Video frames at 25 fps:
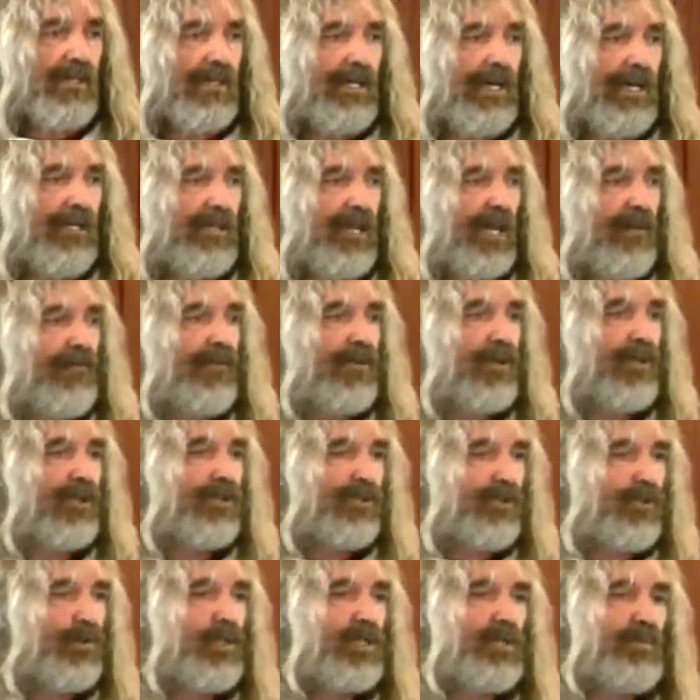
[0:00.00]
And therefore, a
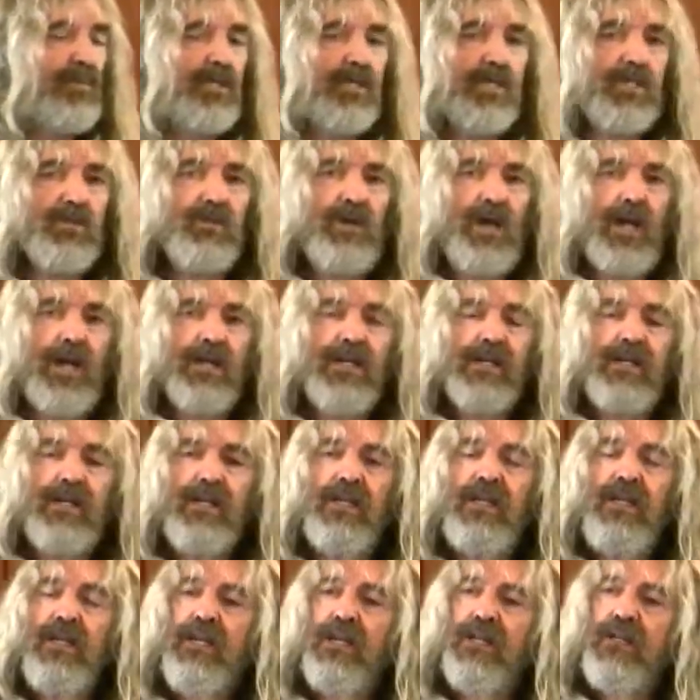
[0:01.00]
true
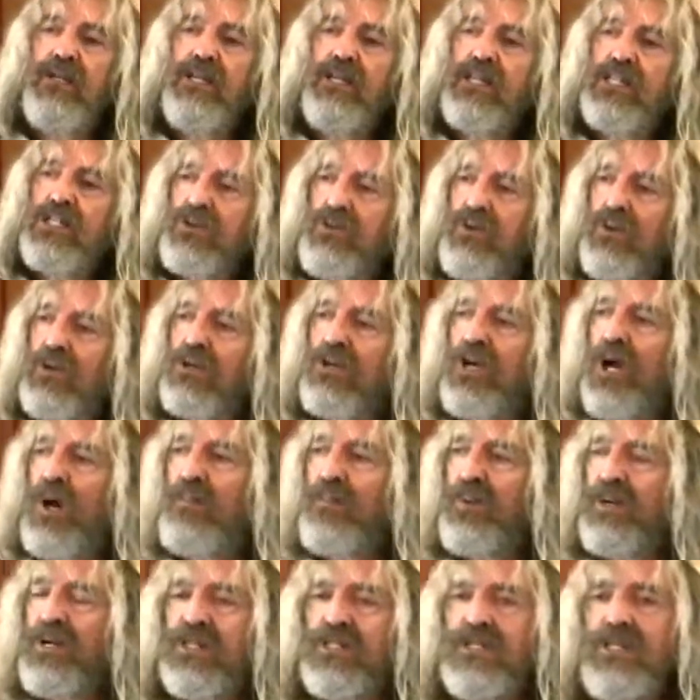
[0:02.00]
spirituality needs to
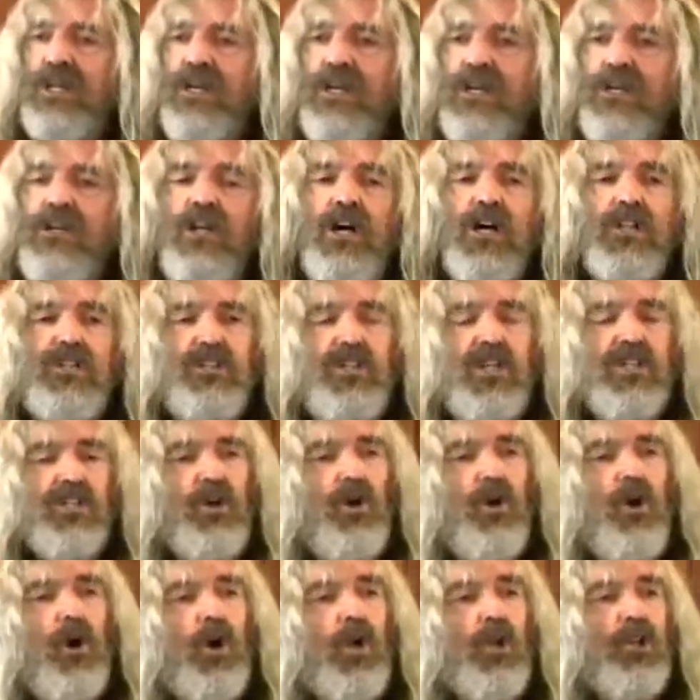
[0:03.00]
encompass not just
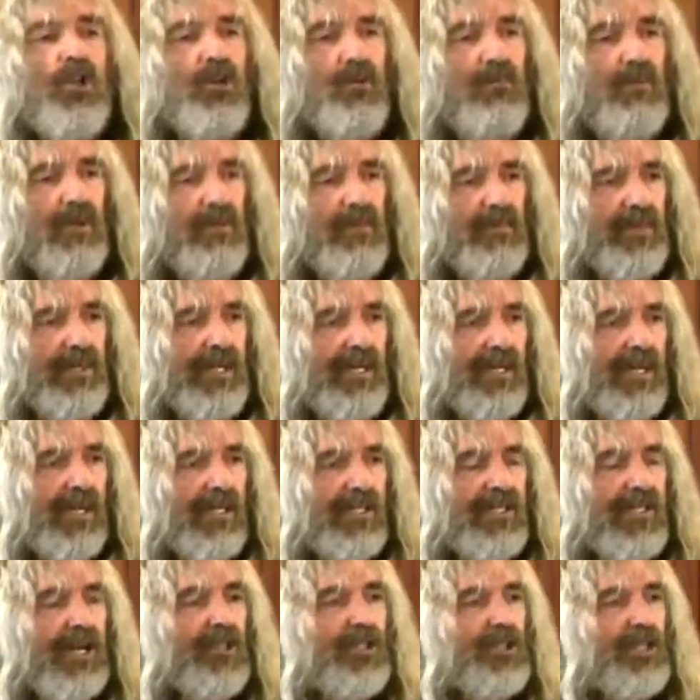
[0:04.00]
all human
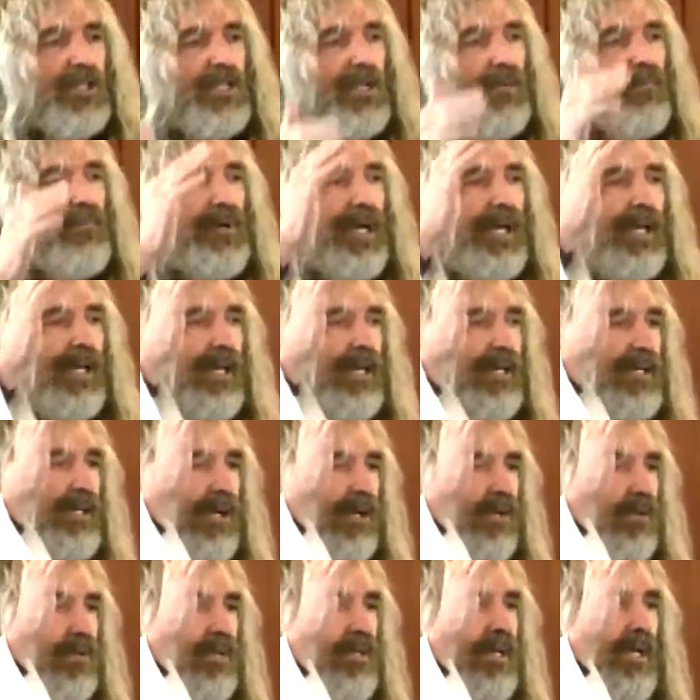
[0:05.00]
beings, not just the breaking
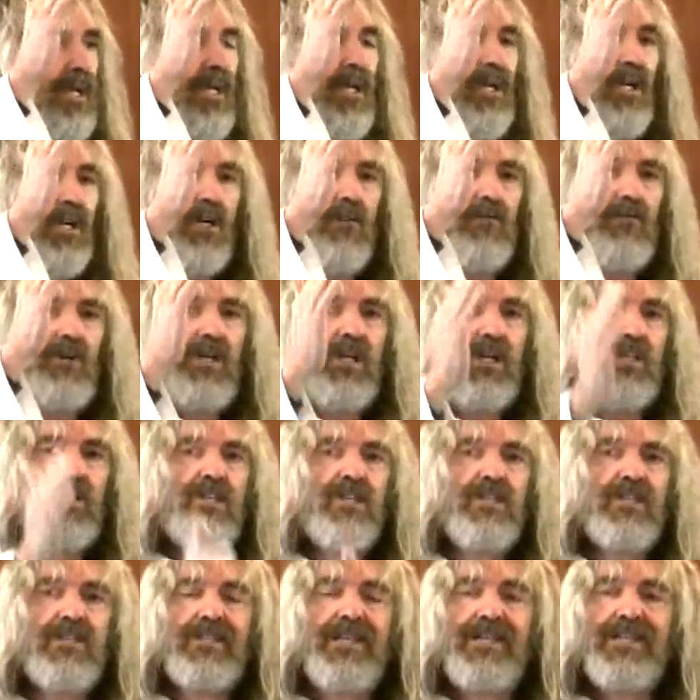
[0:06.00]
down of
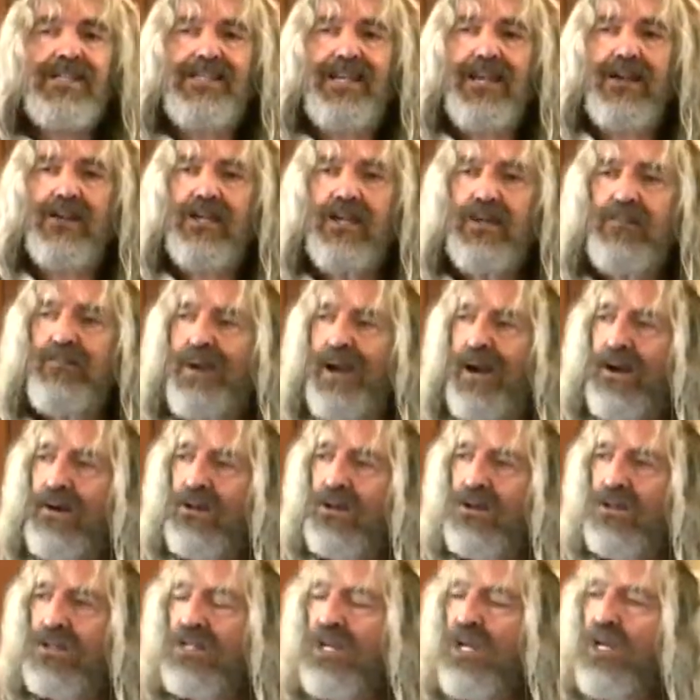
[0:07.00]
religious sectarian
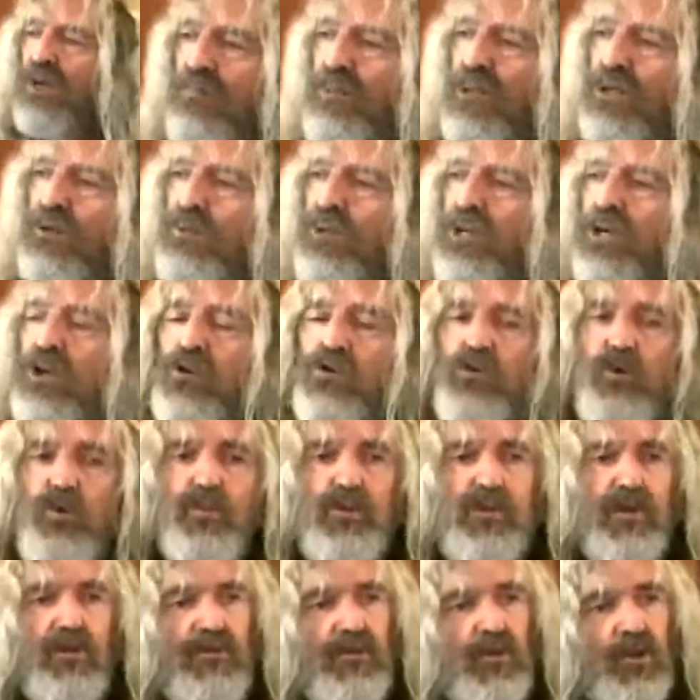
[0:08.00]
barriers between
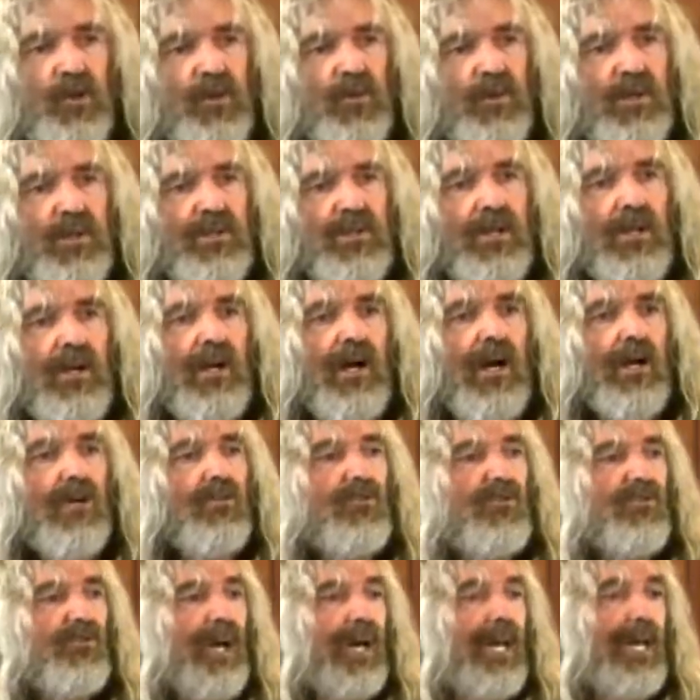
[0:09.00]
groups of humans or
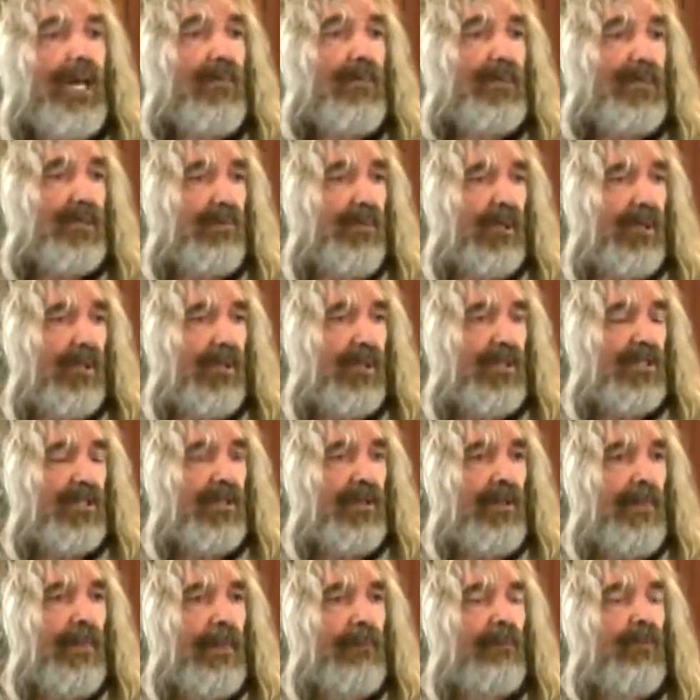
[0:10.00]
tribes among us,
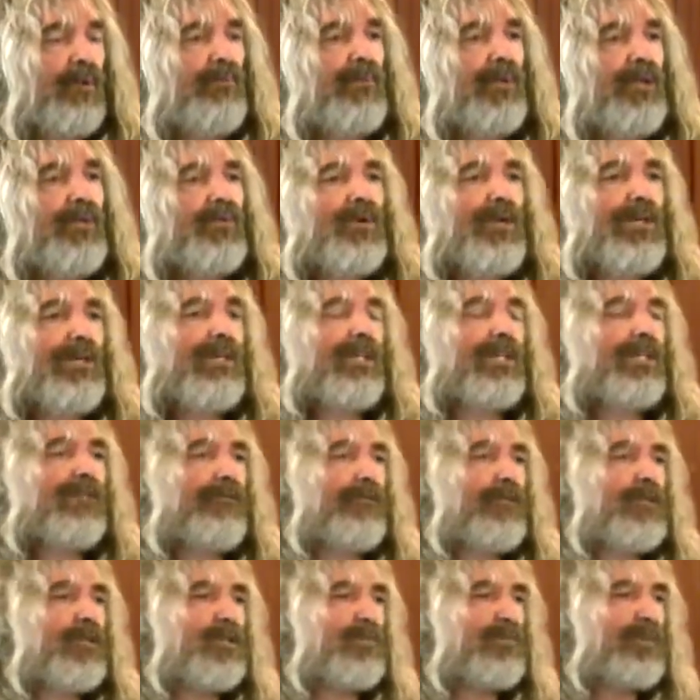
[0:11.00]
but between the
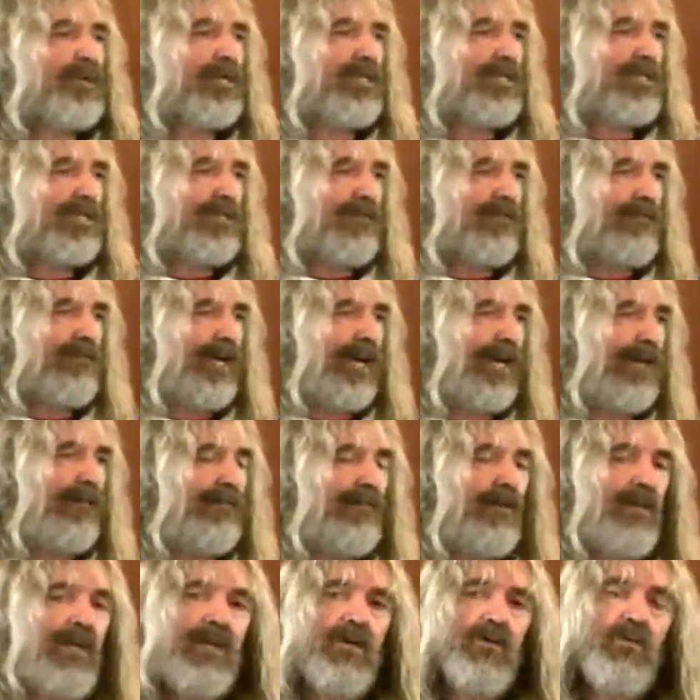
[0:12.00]
different species of
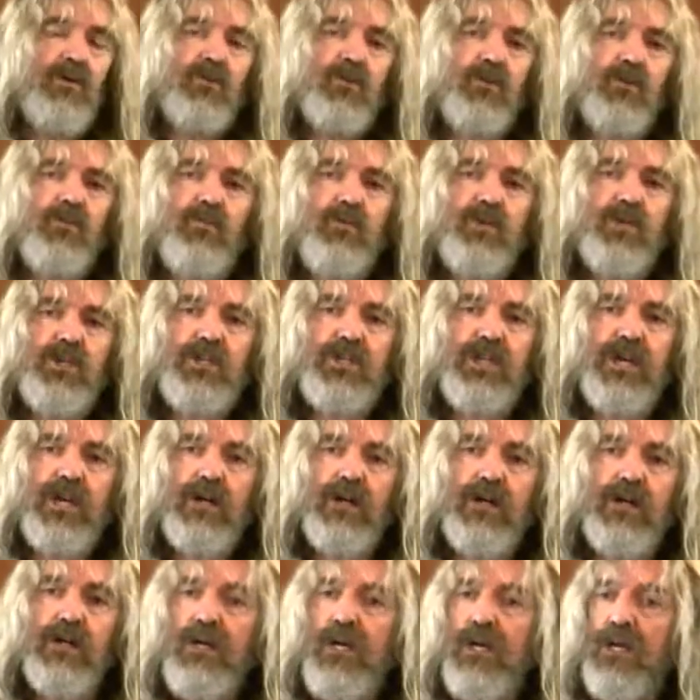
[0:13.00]
life with whom we
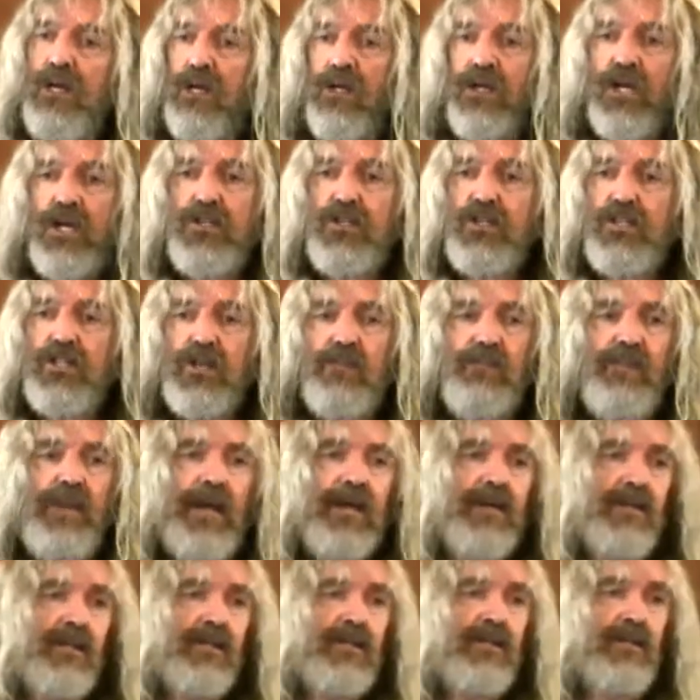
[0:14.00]
share not just the
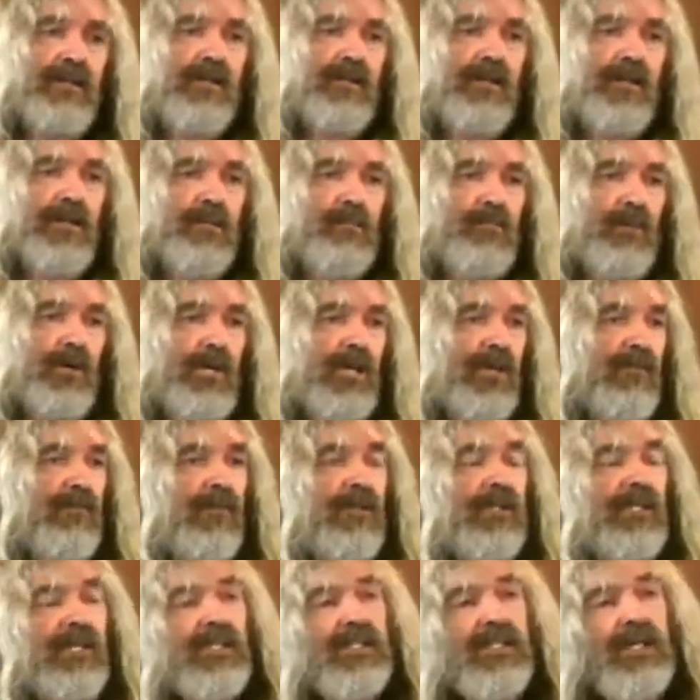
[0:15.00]
planet, but
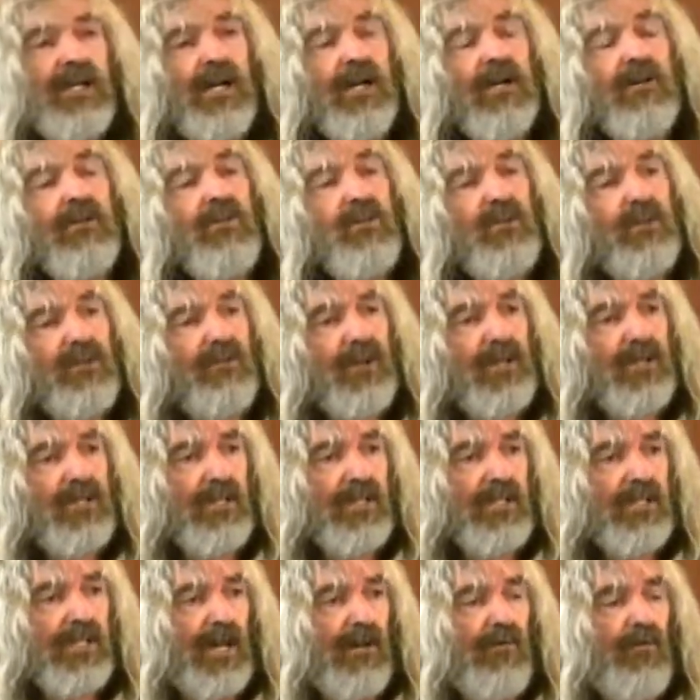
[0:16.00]
even the entire universe
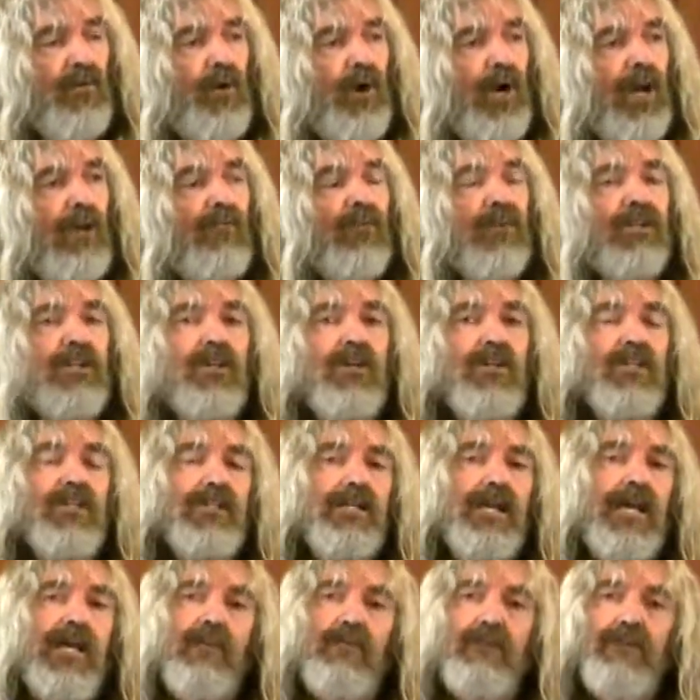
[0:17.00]
itself. Wherever there is
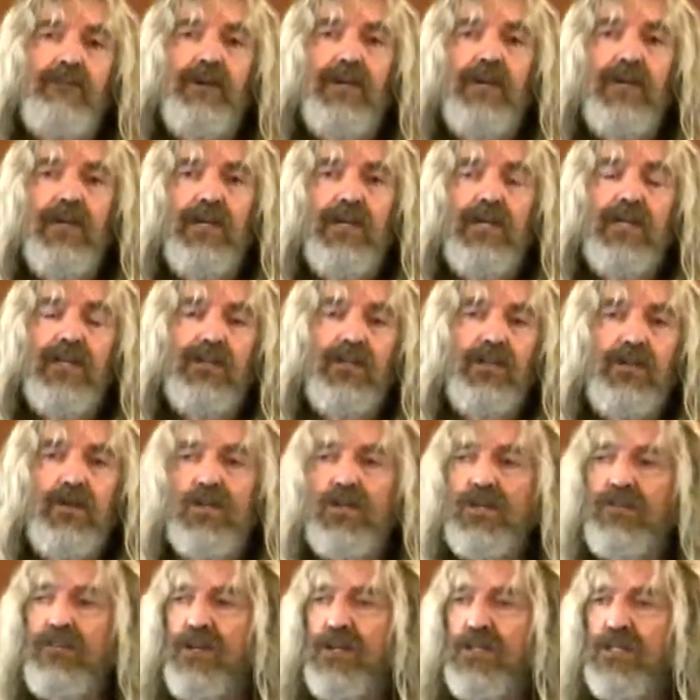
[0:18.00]
life in the
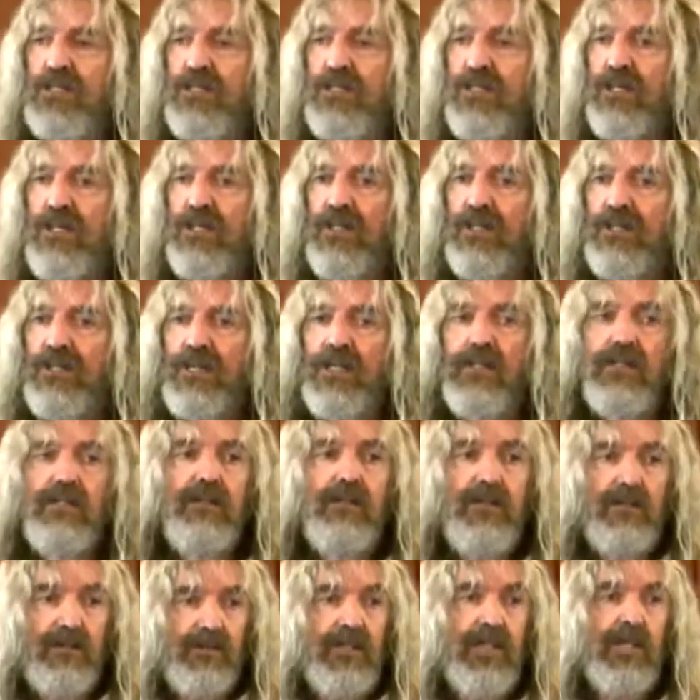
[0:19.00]
universe, then
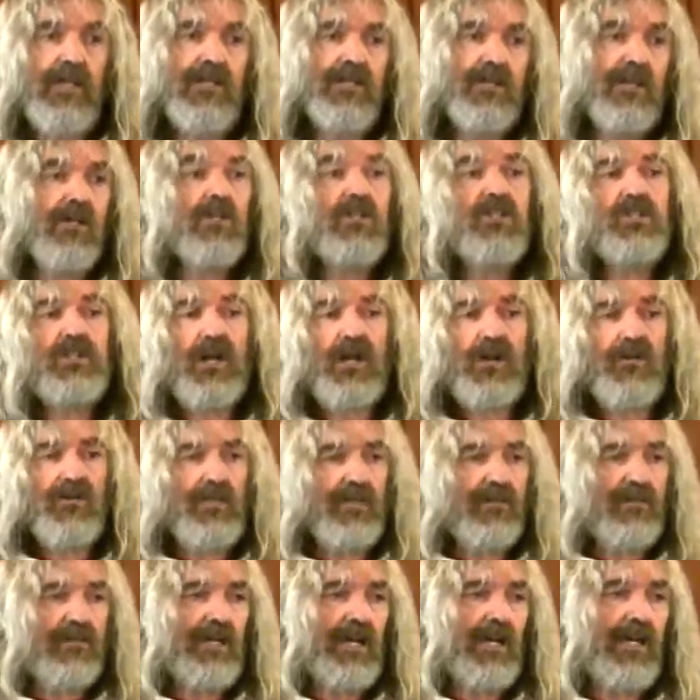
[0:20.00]
these are children
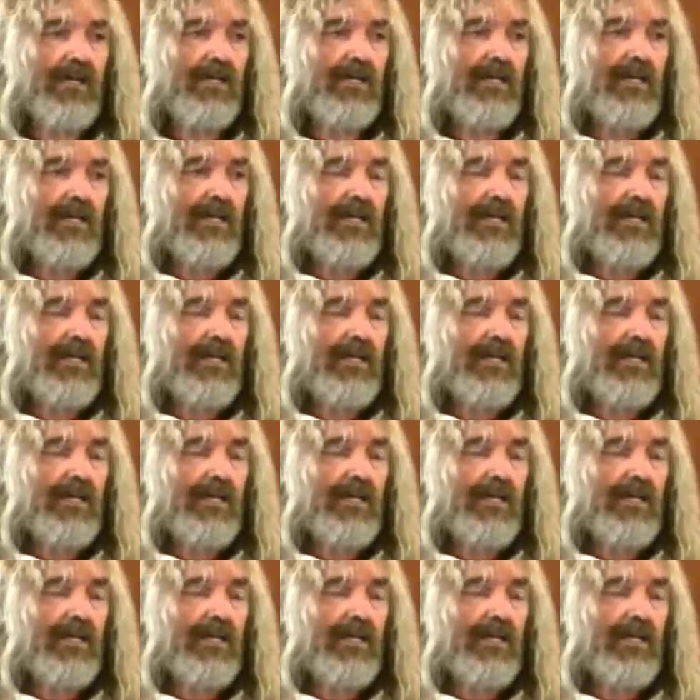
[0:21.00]
of God.